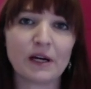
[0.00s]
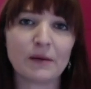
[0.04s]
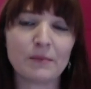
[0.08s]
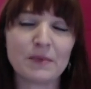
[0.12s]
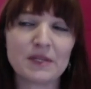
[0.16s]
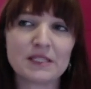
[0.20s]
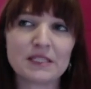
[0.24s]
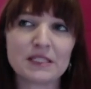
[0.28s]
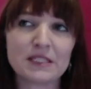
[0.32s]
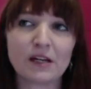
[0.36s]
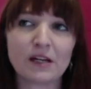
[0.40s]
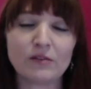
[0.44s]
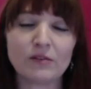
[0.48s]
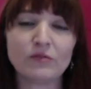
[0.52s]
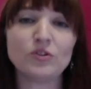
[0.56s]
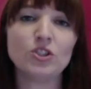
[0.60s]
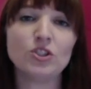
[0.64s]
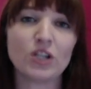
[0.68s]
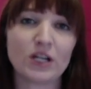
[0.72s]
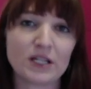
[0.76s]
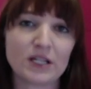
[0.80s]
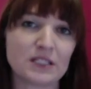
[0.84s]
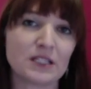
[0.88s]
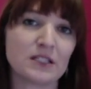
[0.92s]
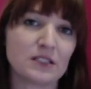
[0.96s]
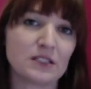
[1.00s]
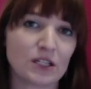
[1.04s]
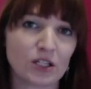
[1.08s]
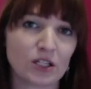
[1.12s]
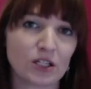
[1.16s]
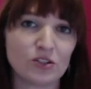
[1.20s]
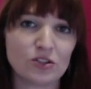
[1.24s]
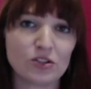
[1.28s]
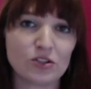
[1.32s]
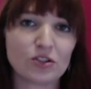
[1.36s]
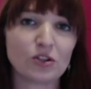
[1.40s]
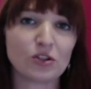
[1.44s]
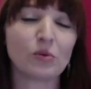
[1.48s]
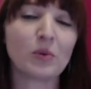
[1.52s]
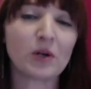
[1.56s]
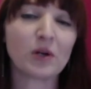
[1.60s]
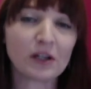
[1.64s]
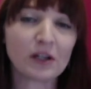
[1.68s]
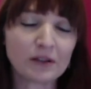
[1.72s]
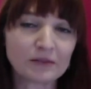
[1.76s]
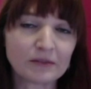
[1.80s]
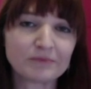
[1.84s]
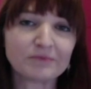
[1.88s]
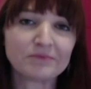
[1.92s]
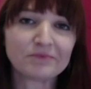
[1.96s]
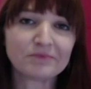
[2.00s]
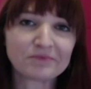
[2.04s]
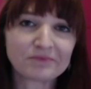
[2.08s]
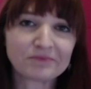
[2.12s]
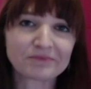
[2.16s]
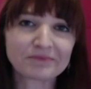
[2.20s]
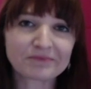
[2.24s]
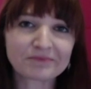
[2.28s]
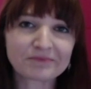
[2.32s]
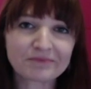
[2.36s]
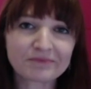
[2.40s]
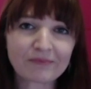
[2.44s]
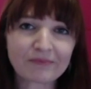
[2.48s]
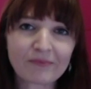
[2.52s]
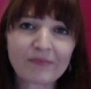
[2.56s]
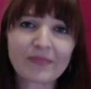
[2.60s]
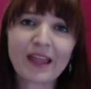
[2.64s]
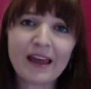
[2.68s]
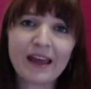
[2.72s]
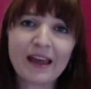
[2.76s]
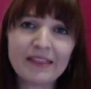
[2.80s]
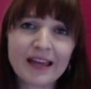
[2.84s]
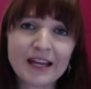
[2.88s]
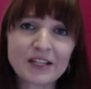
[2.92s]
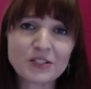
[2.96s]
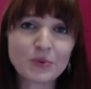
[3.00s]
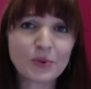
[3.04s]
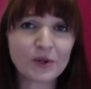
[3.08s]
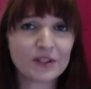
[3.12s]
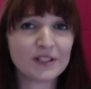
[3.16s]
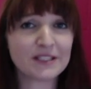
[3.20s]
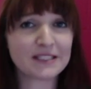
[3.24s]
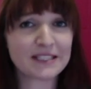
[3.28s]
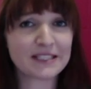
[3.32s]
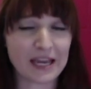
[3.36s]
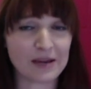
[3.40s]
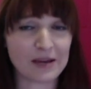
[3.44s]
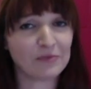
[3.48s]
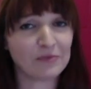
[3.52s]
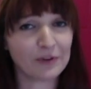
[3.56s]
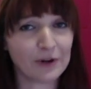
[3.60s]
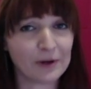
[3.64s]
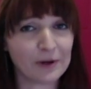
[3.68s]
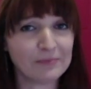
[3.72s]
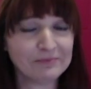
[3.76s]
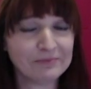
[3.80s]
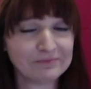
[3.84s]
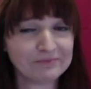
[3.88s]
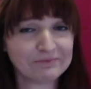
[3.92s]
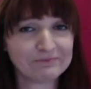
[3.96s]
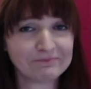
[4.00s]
instead of just as a consumer. And that's where this came from.